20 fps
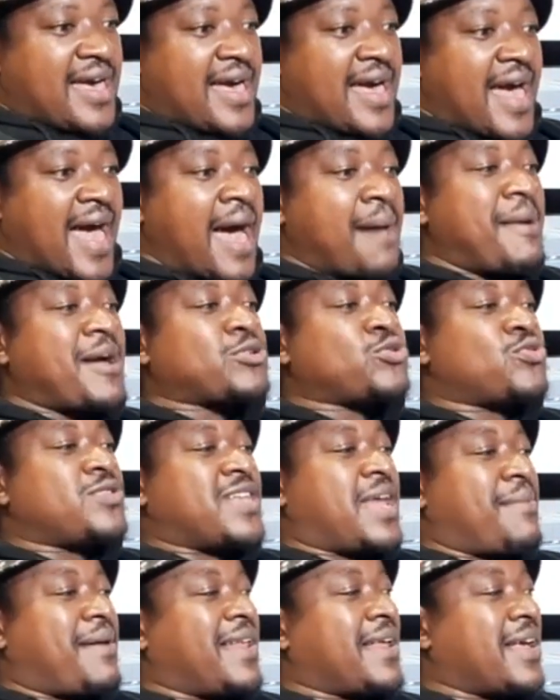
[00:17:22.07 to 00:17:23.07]
How about to
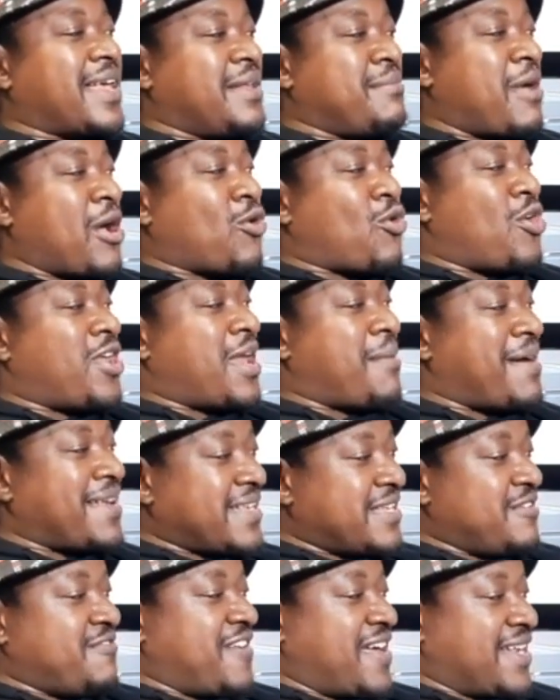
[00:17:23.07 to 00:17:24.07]
nabbling in my corner and
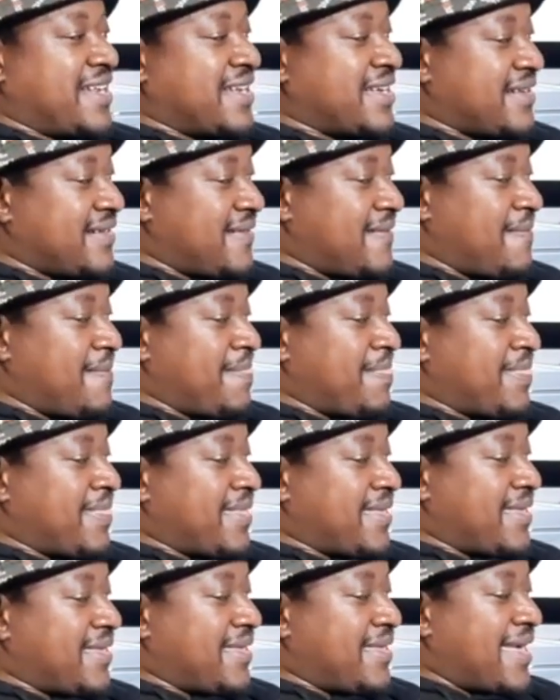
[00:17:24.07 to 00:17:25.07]
defend?
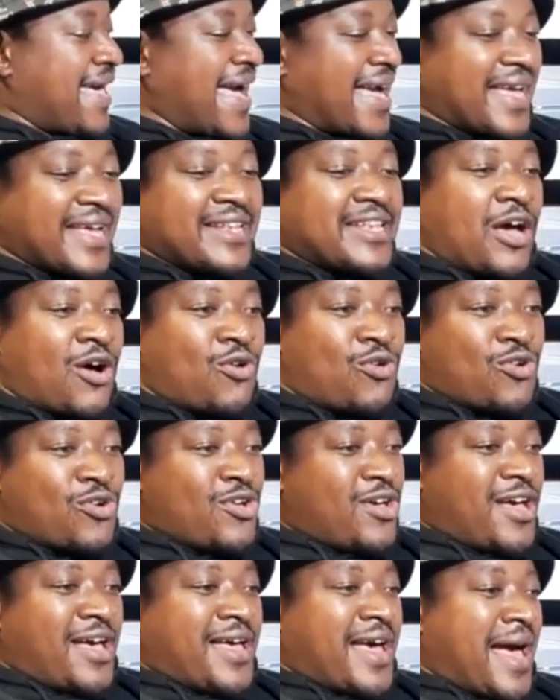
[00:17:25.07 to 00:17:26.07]
Again now,
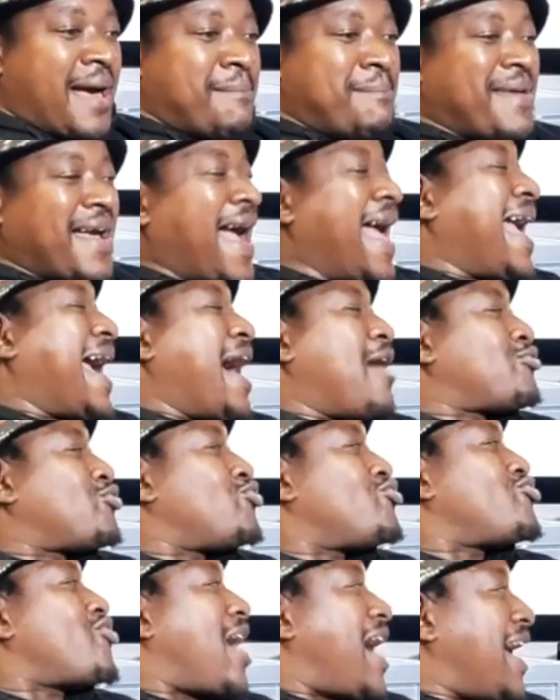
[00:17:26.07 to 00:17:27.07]
I'm being hung out to
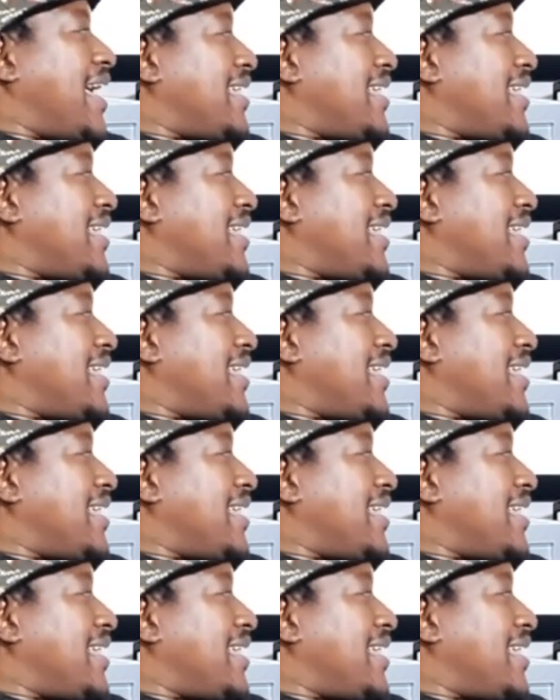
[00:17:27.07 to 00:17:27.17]
dry.